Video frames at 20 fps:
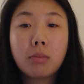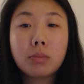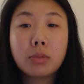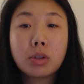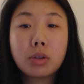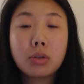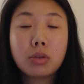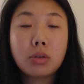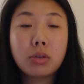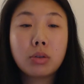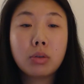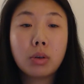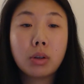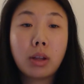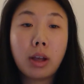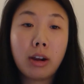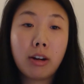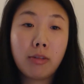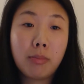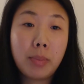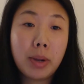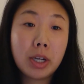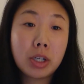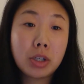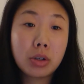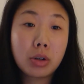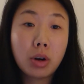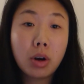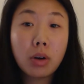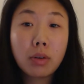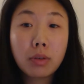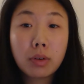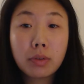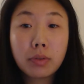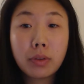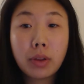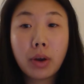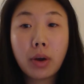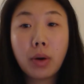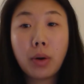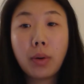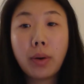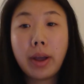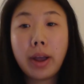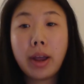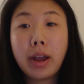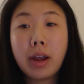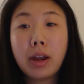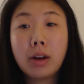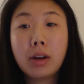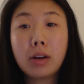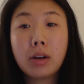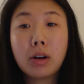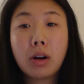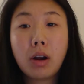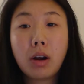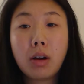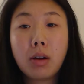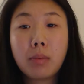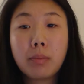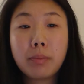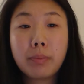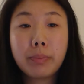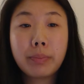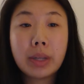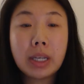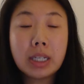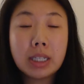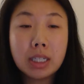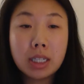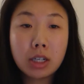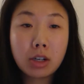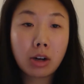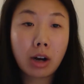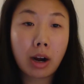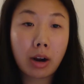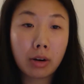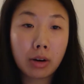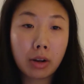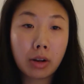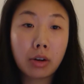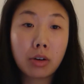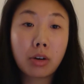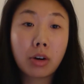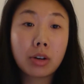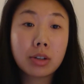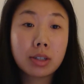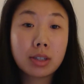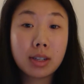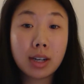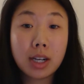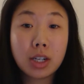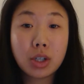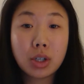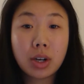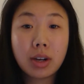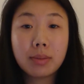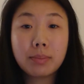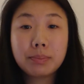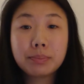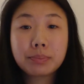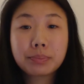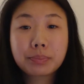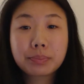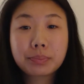due to a lot of patient overflow and ED crowding across the nation.